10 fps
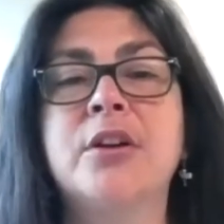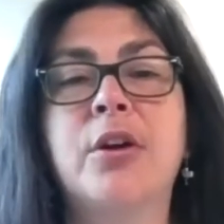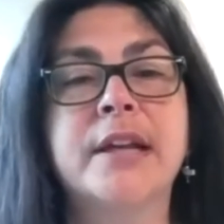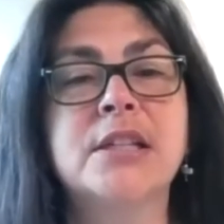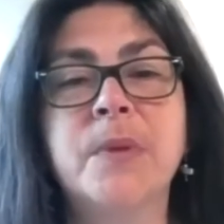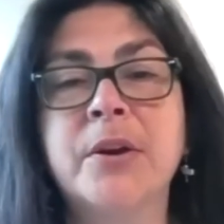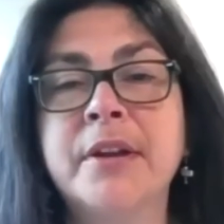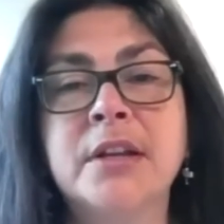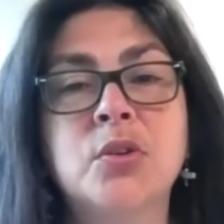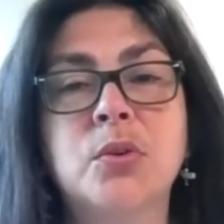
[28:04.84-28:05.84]
and our
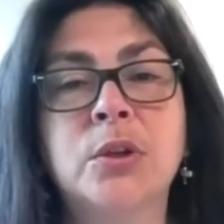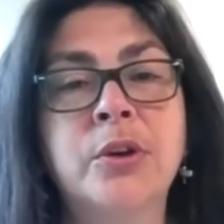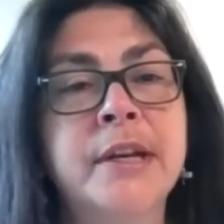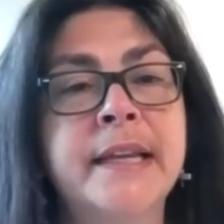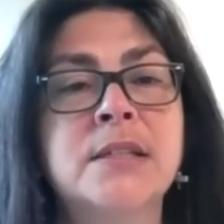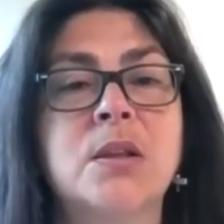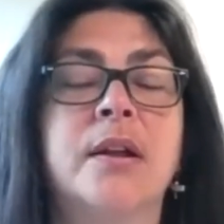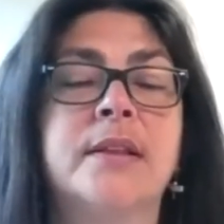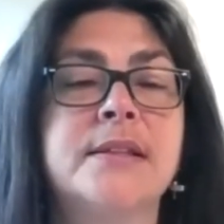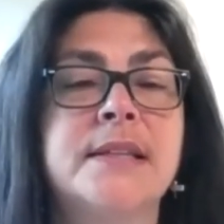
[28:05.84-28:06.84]
experiential learnings
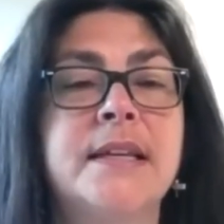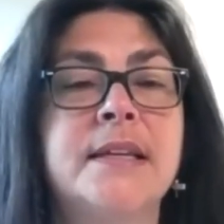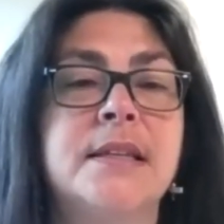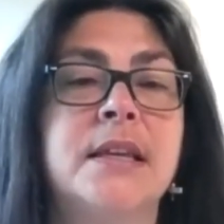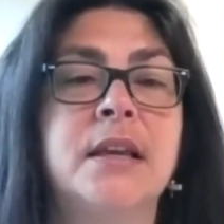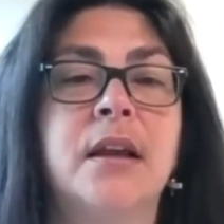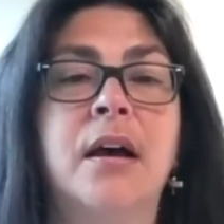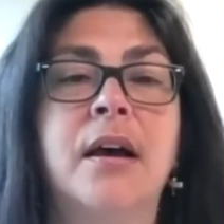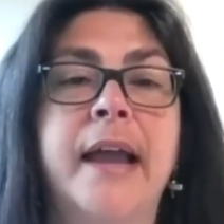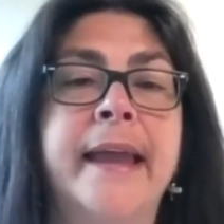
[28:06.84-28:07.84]
on the CEC
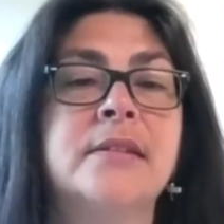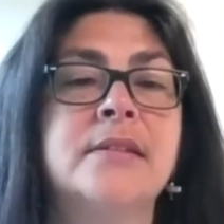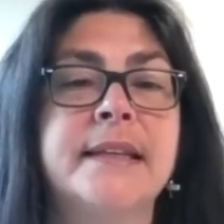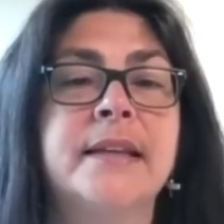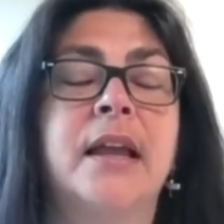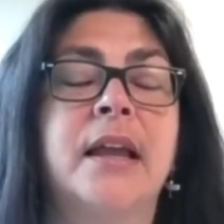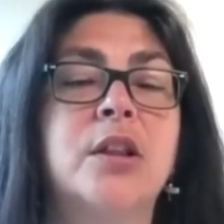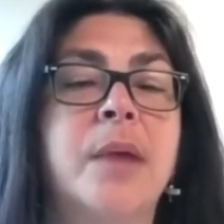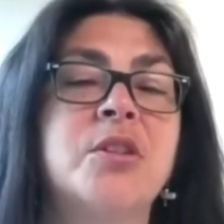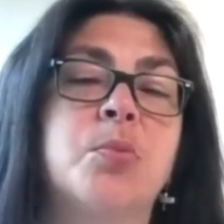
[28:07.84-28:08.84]
and
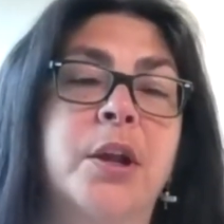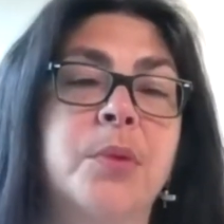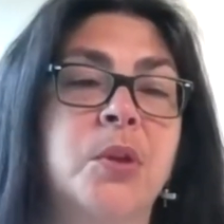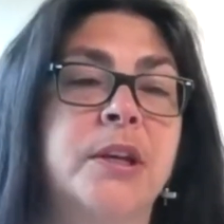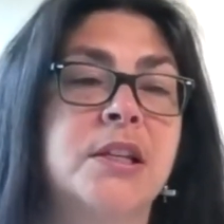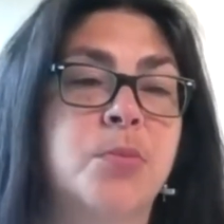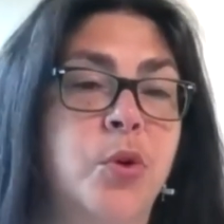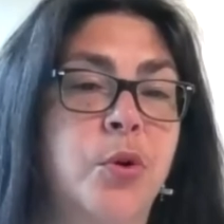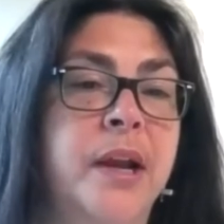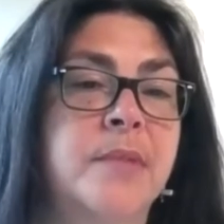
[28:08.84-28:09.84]
Climate Smart Communities
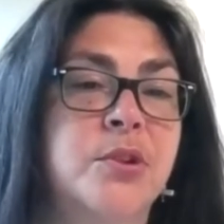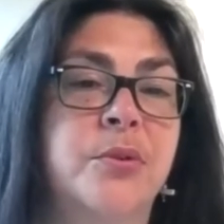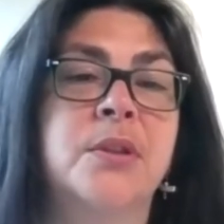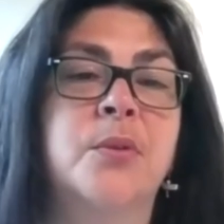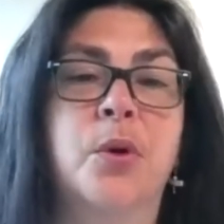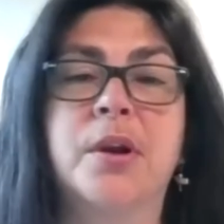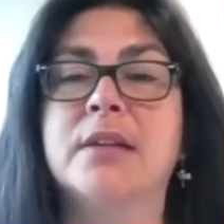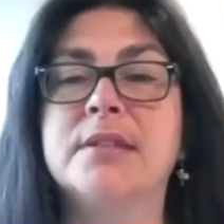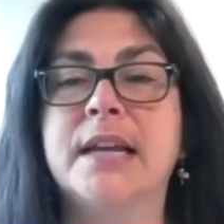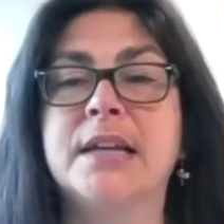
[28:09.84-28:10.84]
programs during the
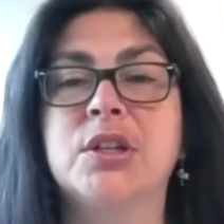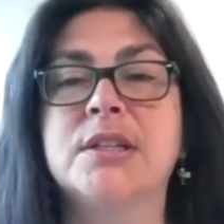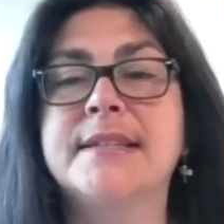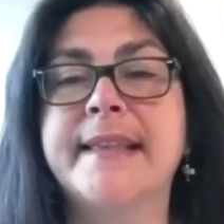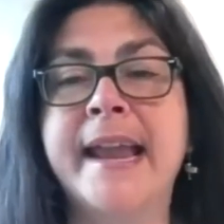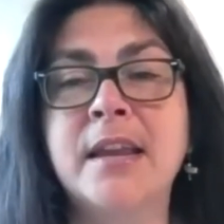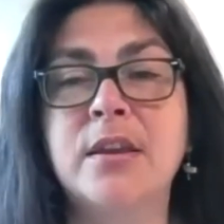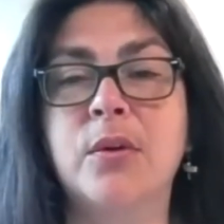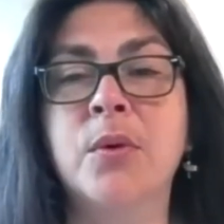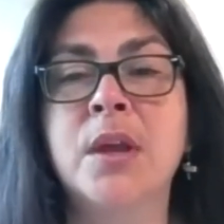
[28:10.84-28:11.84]
workout sessions. Thank
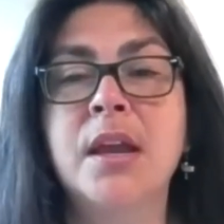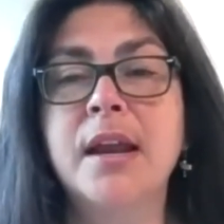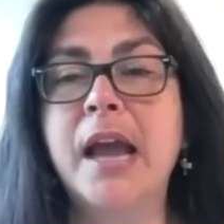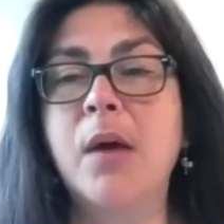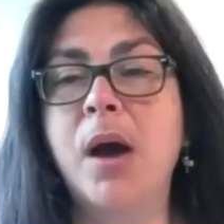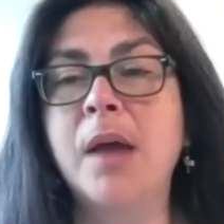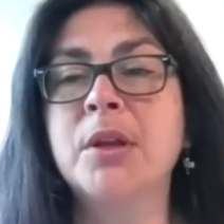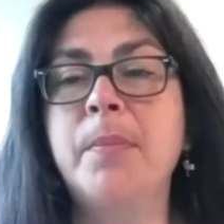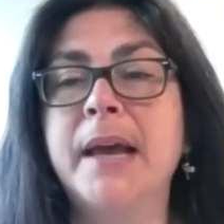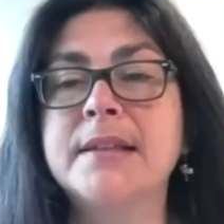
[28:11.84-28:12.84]
you. Now I'm
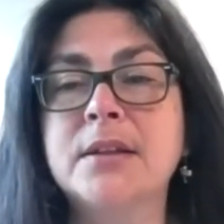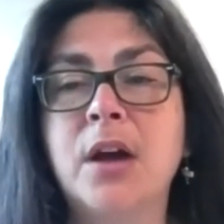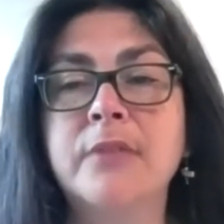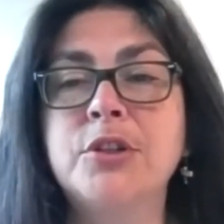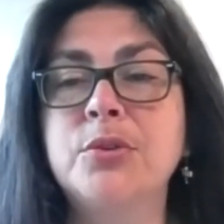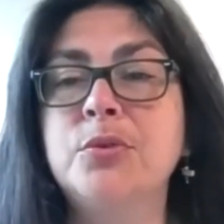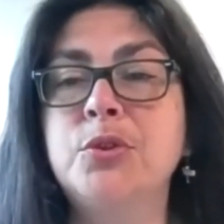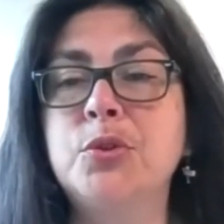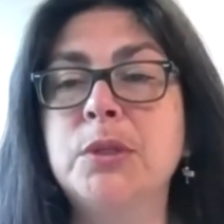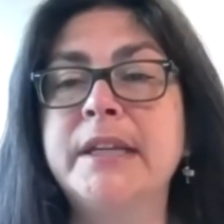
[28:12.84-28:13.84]
gonna pass it off to
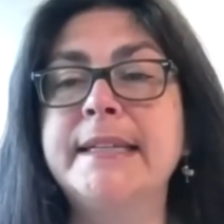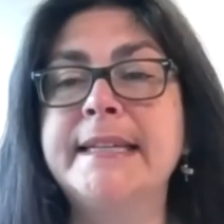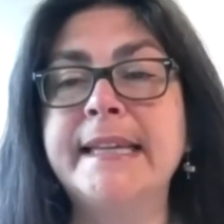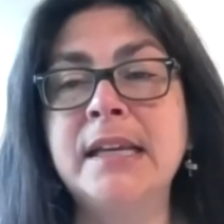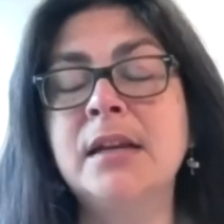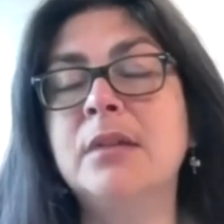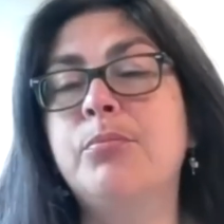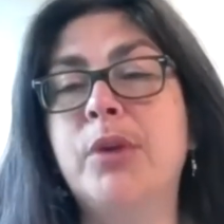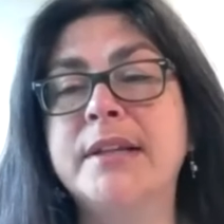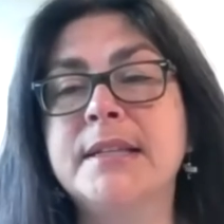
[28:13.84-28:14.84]
Julie Teague,
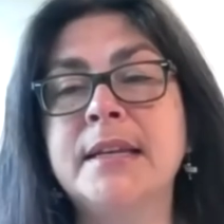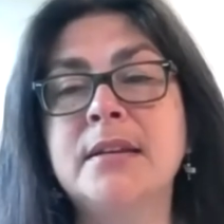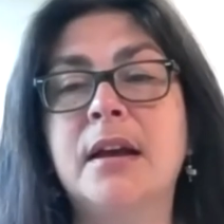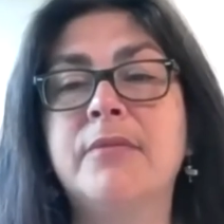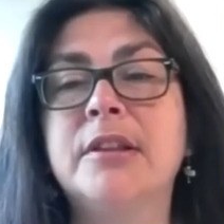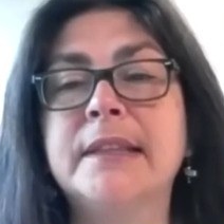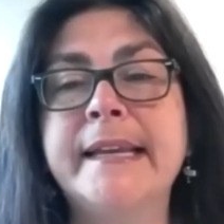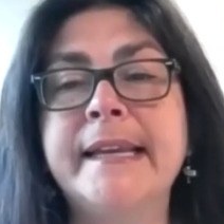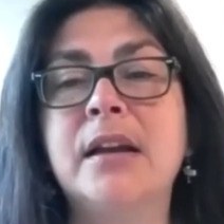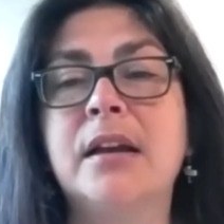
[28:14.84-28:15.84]
president of the
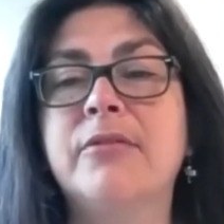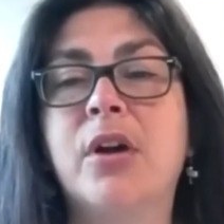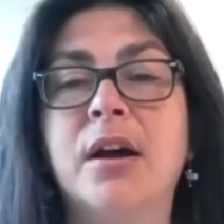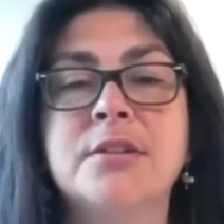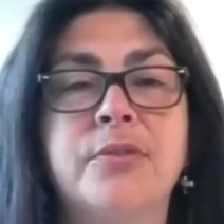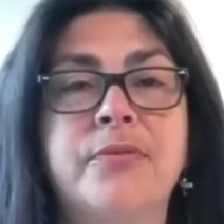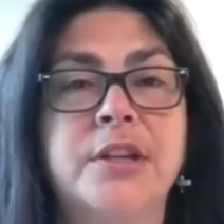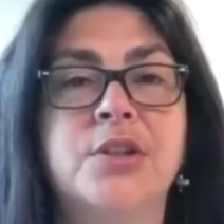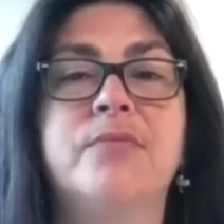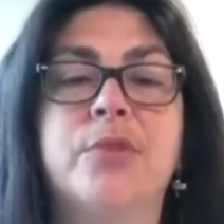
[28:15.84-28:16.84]
League of
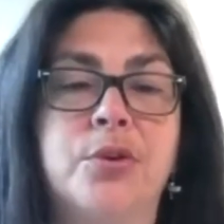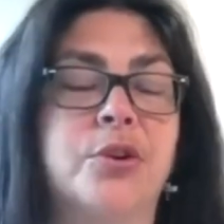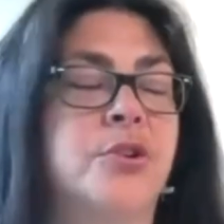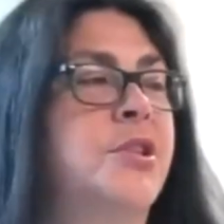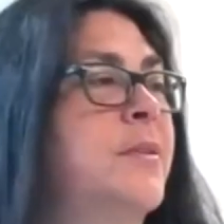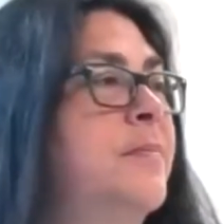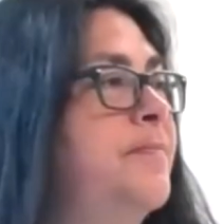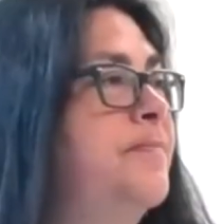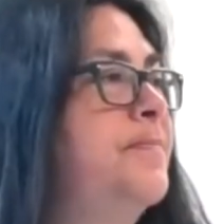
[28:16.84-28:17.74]
Conservation Voters.